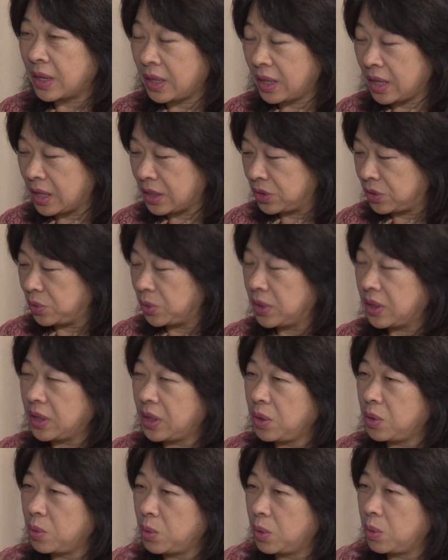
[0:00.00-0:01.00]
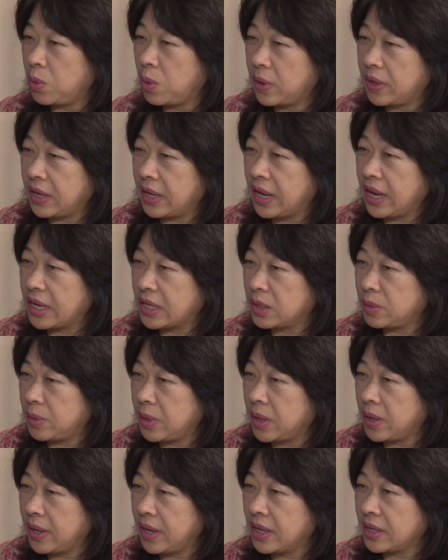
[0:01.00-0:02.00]
That's really a rewarding
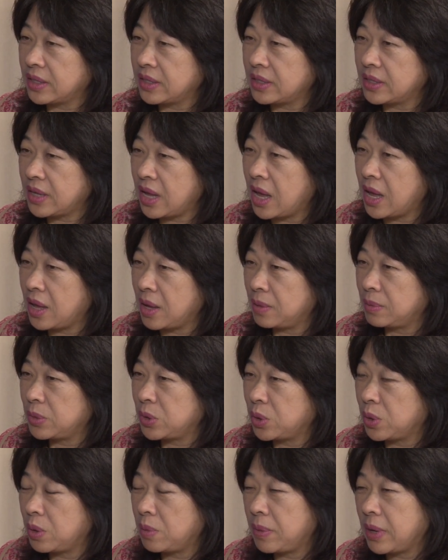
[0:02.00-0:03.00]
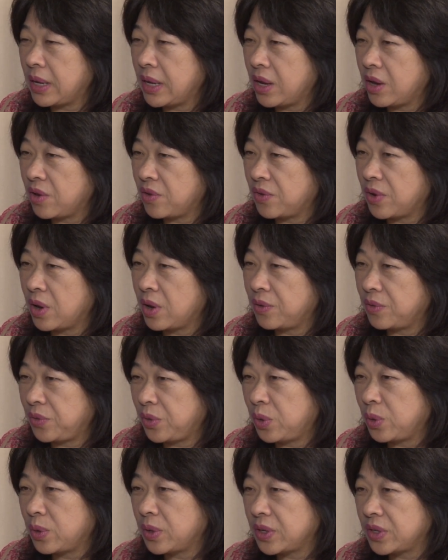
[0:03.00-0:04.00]
experience that I'm sure many of our
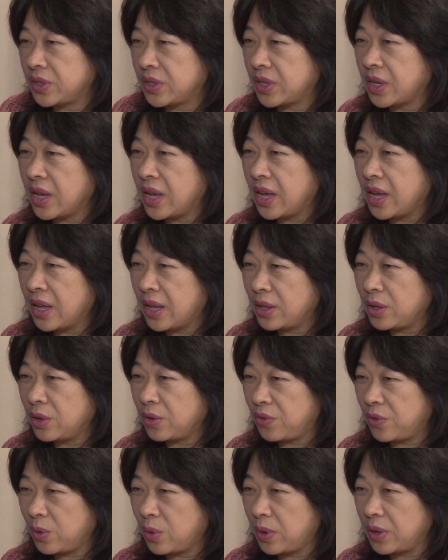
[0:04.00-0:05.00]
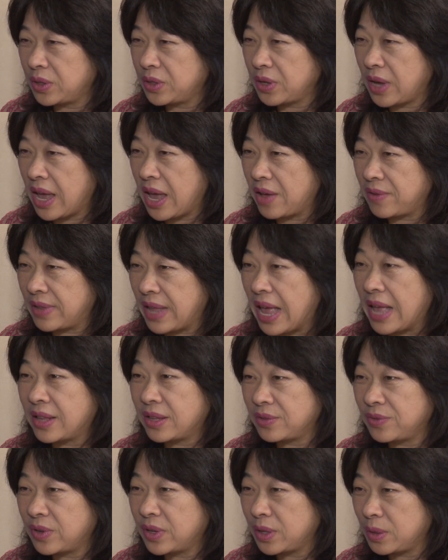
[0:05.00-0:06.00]
viewers look forward to have
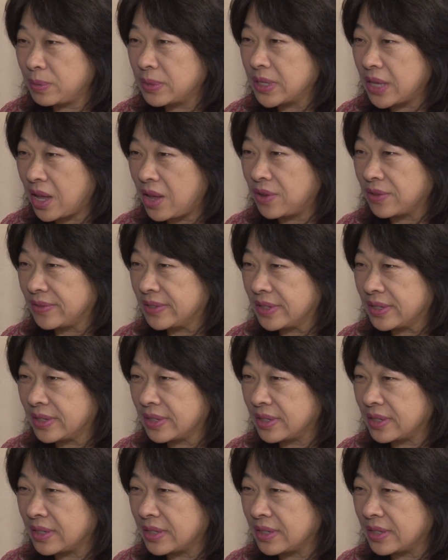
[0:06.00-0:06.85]
that for themselves.